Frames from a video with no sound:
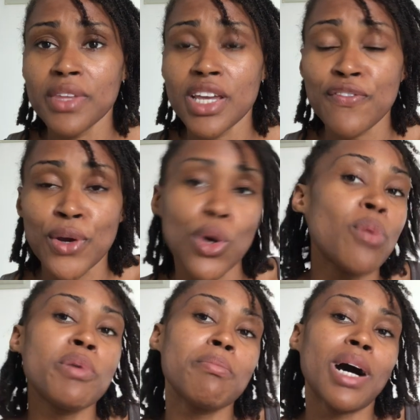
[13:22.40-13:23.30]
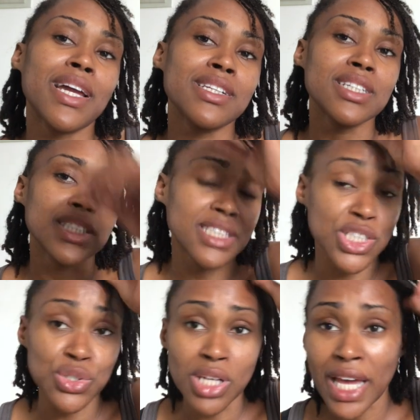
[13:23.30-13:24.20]
If you're open-minded and
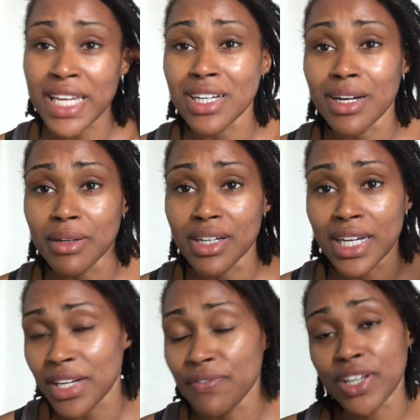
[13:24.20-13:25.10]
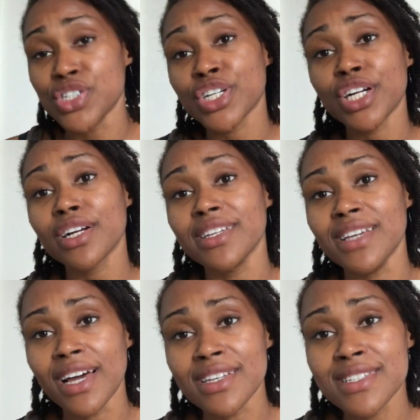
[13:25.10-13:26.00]
you like an adventure,
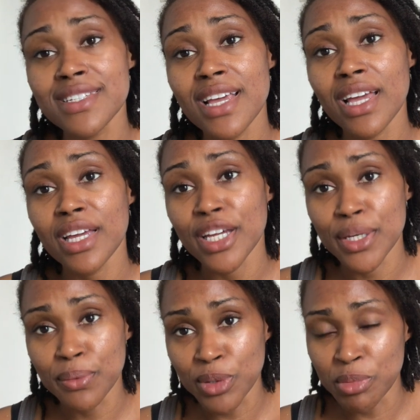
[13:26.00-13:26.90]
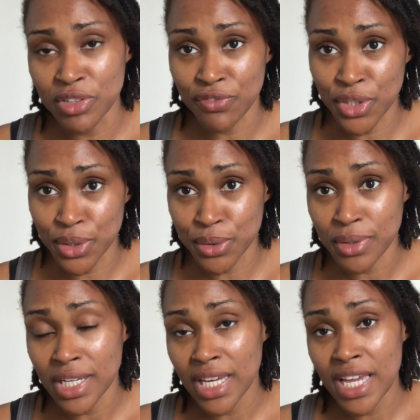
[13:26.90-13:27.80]
yes, it will be for you.
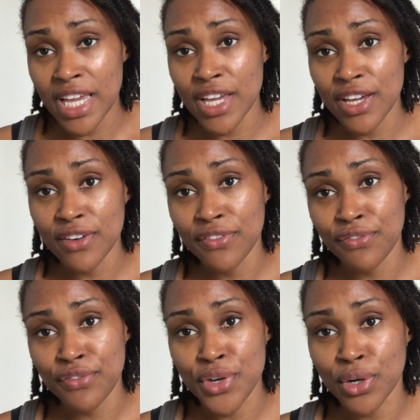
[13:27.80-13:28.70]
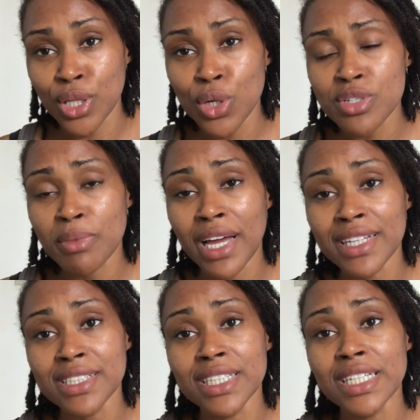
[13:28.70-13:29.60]
If you're
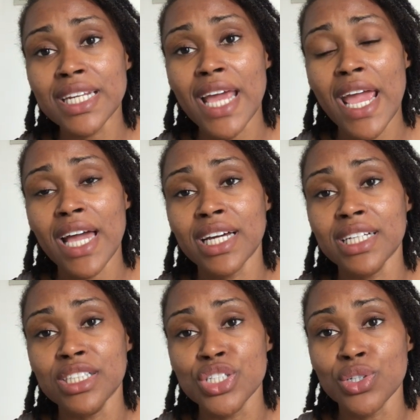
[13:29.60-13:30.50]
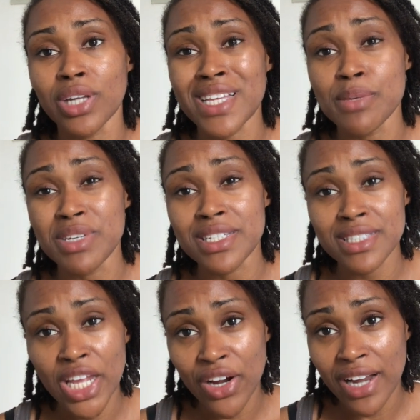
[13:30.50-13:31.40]
closed-minded and you don't like to be
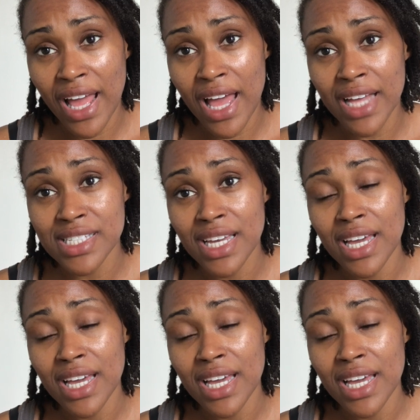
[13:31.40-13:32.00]
stared at,